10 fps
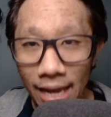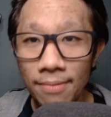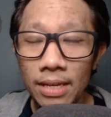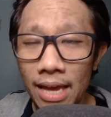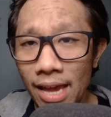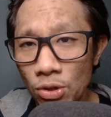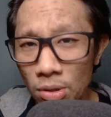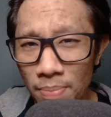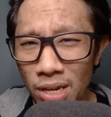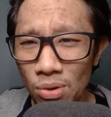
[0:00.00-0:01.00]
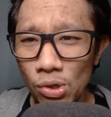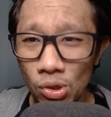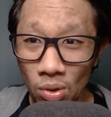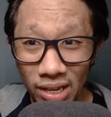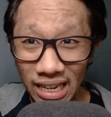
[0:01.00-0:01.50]
has to be
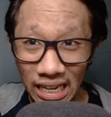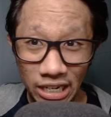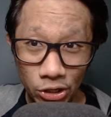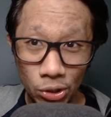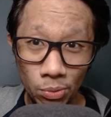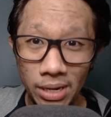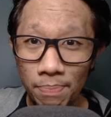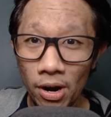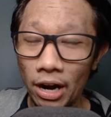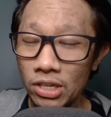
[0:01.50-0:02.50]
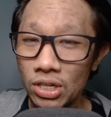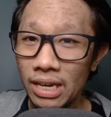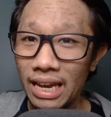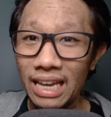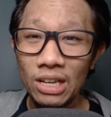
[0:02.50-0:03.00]
used in its three parts
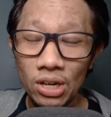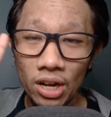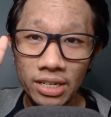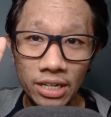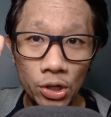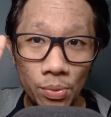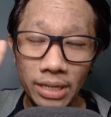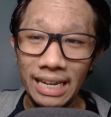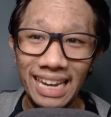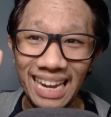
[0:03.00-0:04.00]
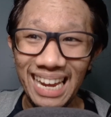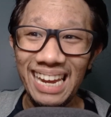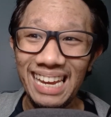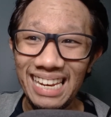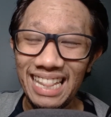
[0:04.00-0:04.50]
in continuity,
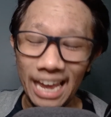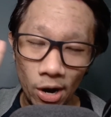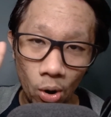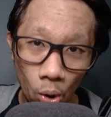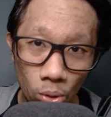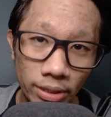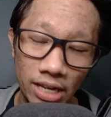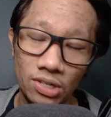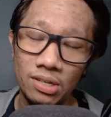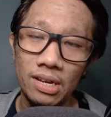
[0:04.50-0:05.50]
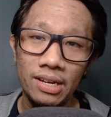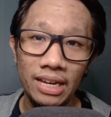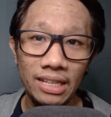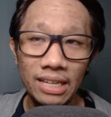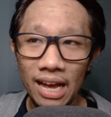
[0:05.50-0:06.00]
in their wholeness.
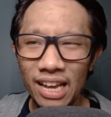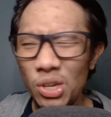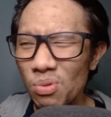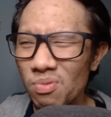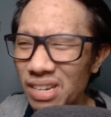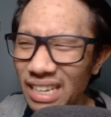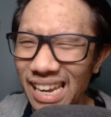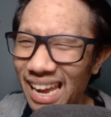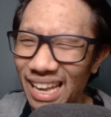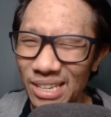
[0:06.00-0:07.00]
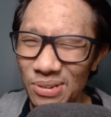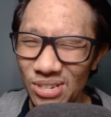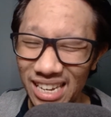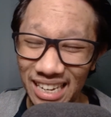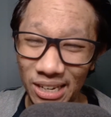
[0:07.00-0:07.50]
You really can't
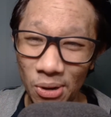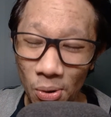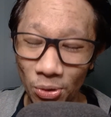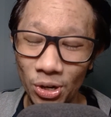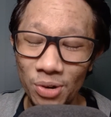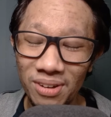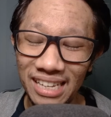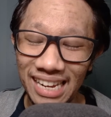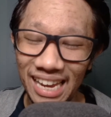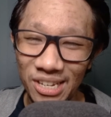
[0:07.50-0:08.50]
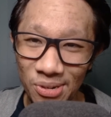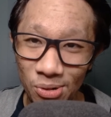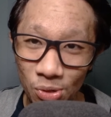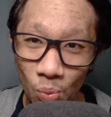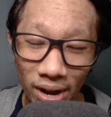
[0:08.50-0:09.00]
use it alone, or you really can't
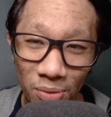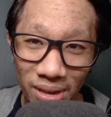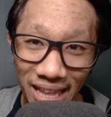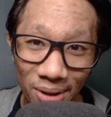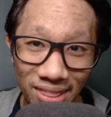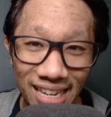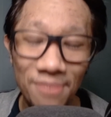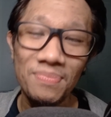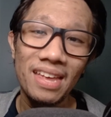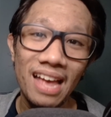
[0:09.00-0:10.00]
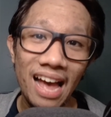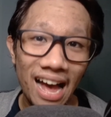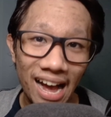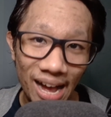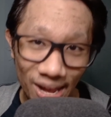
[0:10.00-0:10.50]
use one without the
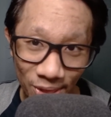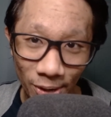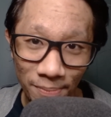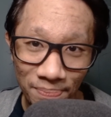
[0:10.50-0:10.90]
other.